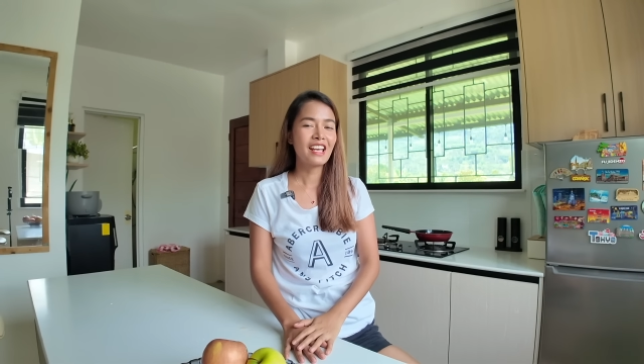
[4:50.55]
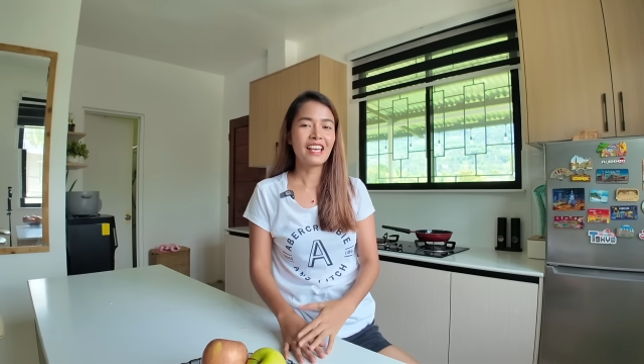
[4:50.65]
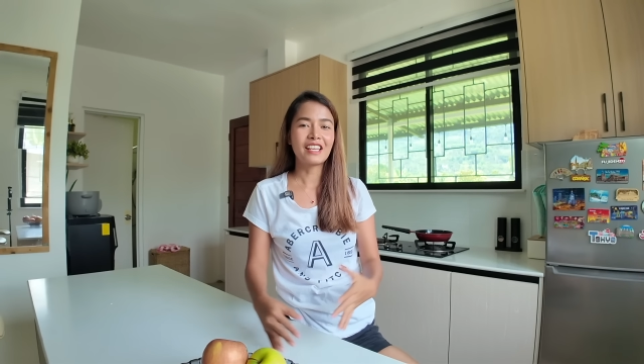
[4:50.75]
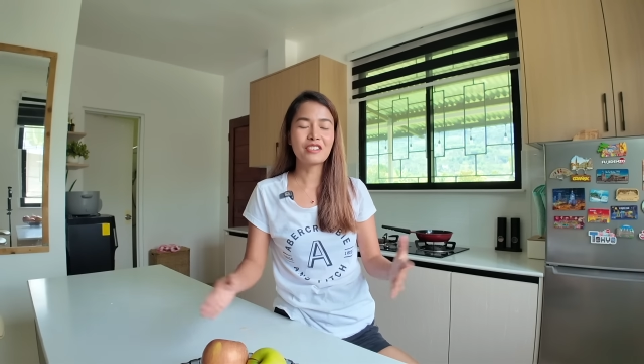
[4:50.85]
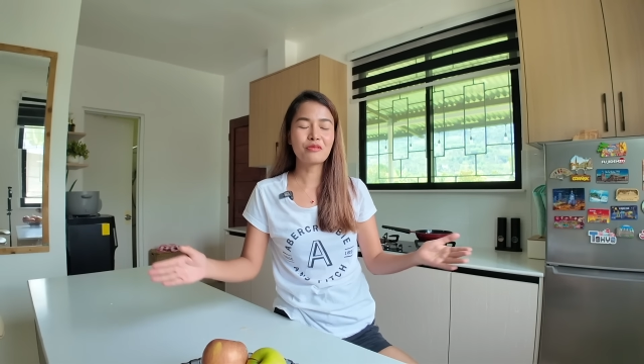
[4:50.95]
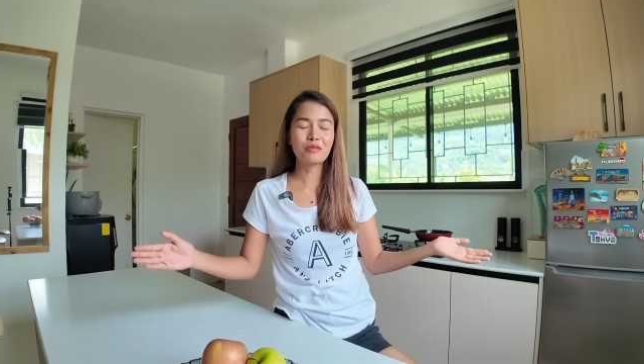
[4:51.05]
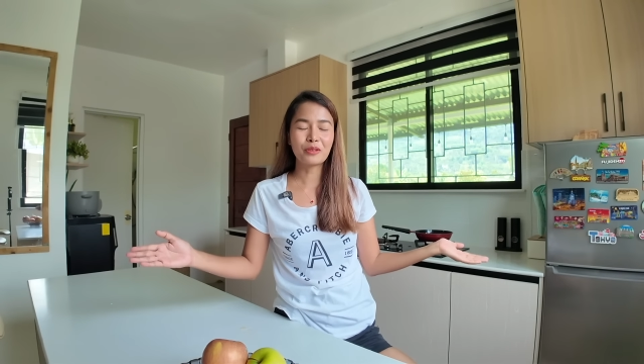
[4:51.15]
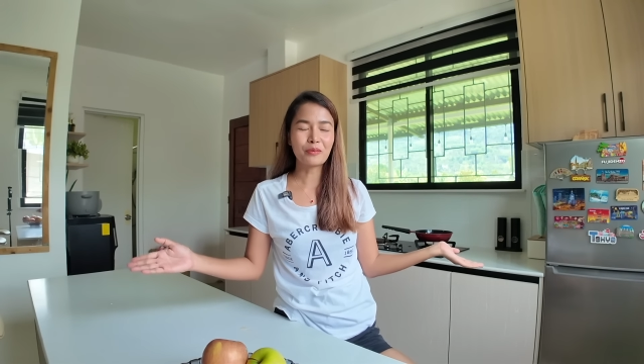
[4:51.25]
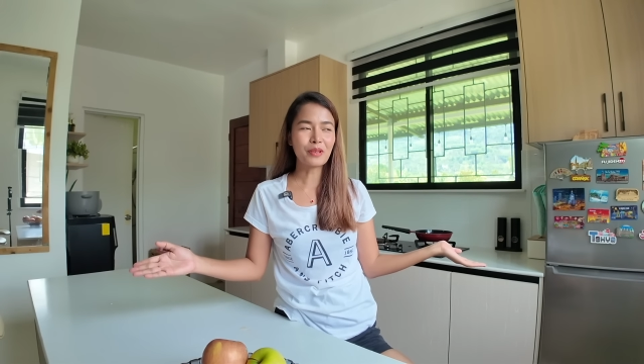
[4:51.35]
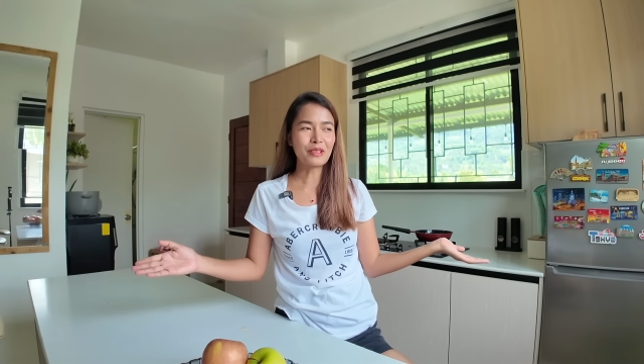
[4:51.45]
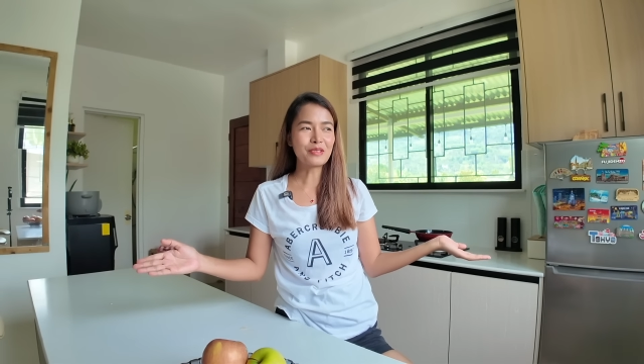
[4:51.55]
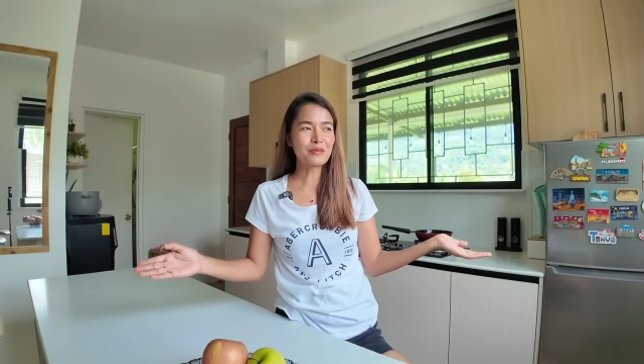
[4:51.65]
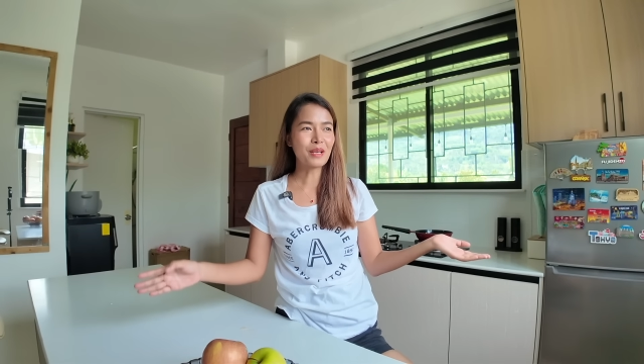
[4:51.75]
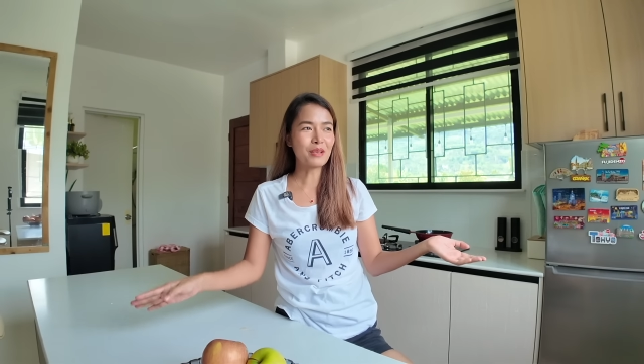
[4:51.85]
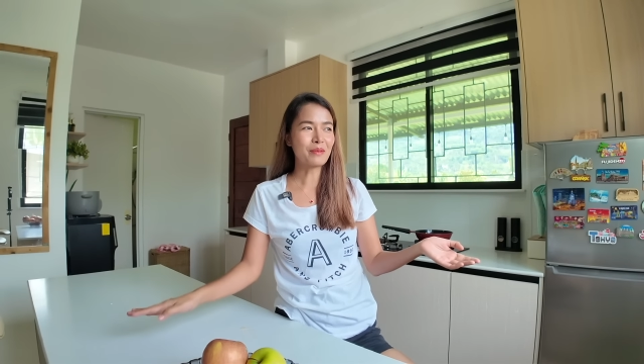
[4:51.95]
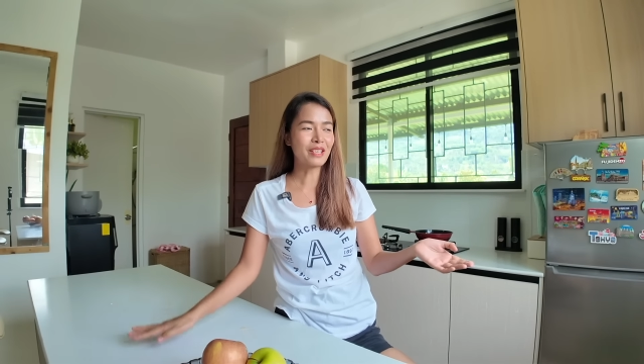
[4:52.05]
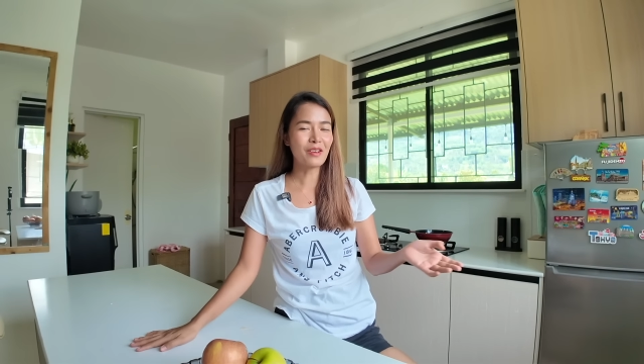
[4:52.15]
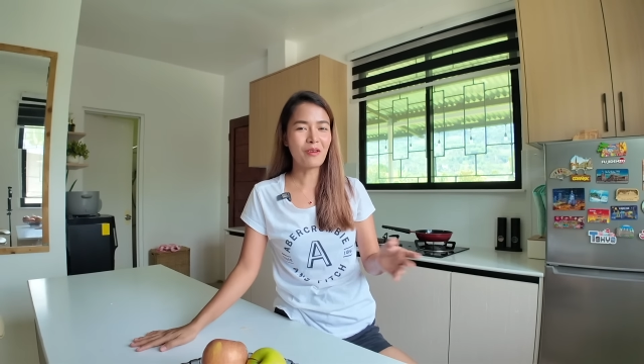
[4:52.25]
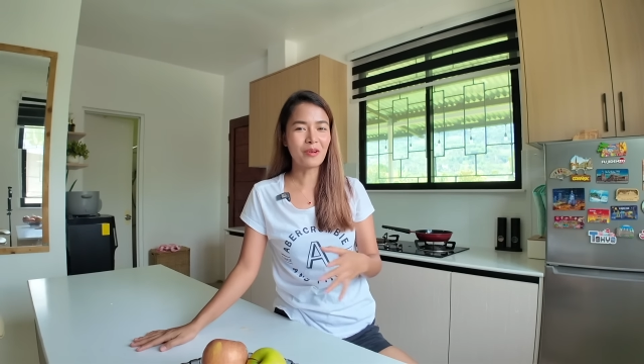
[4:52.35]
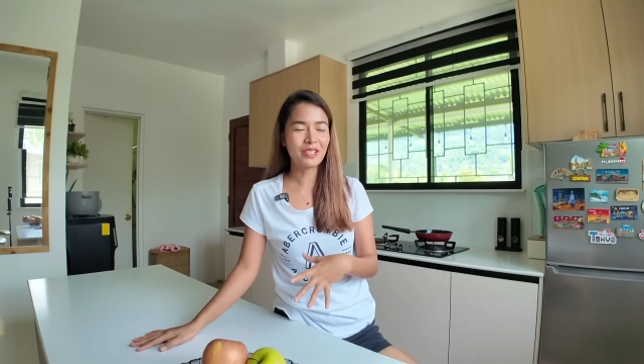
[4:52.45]
in the Philippines maybe,
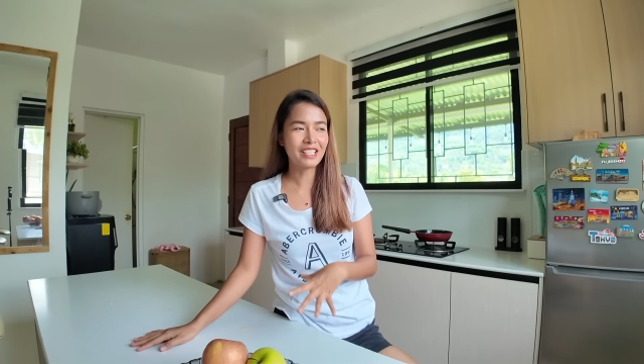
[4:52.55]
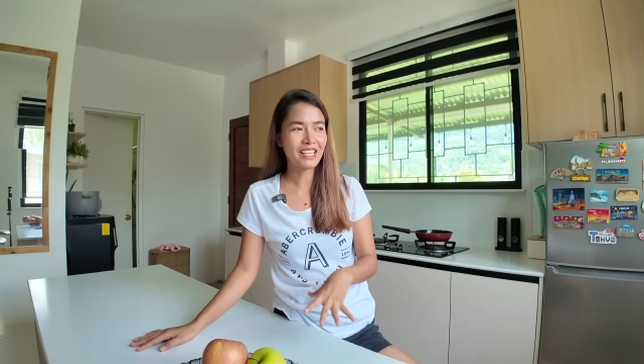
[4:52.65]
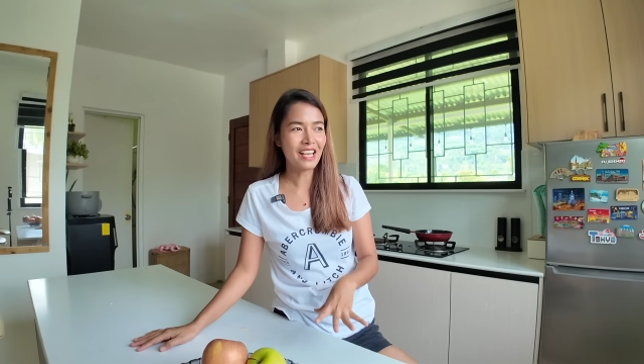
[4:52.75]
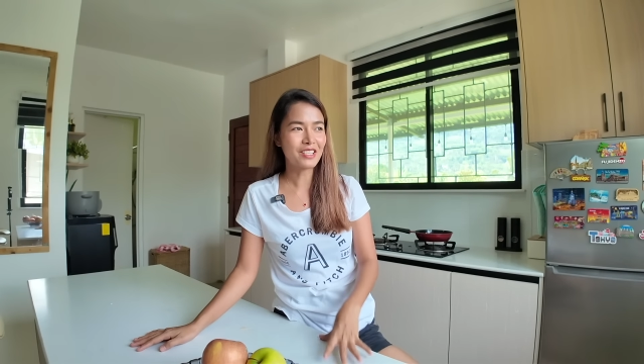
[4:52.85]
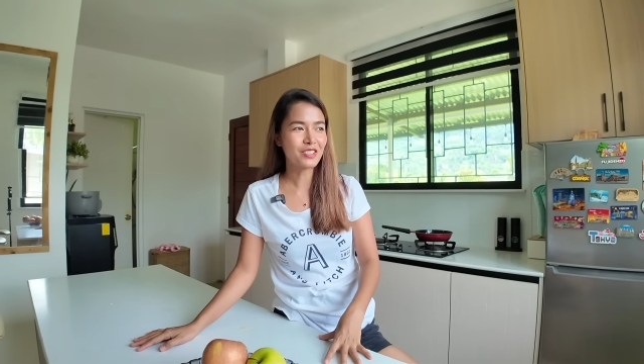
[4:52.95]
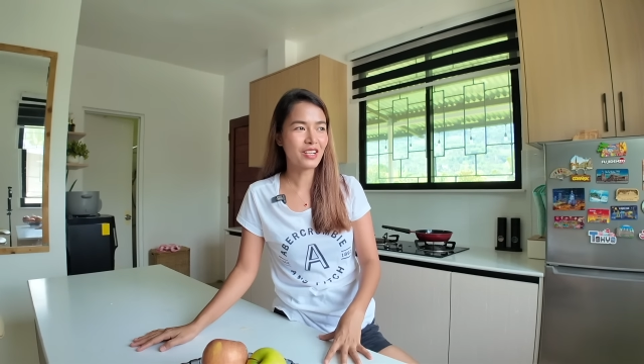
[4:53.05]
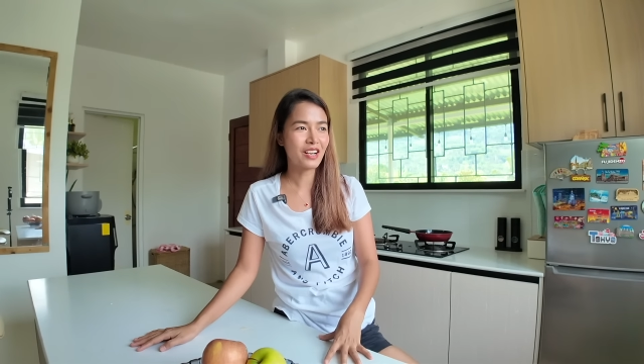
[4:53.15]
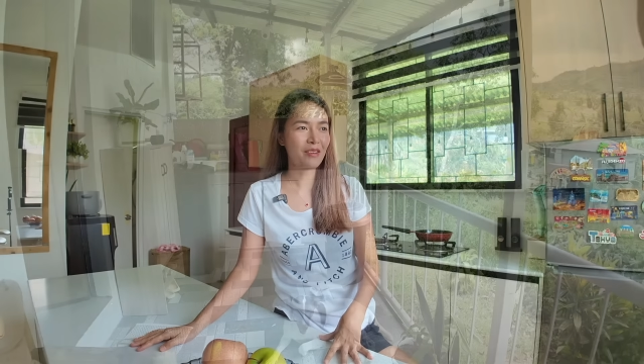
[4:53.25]
or in Asia.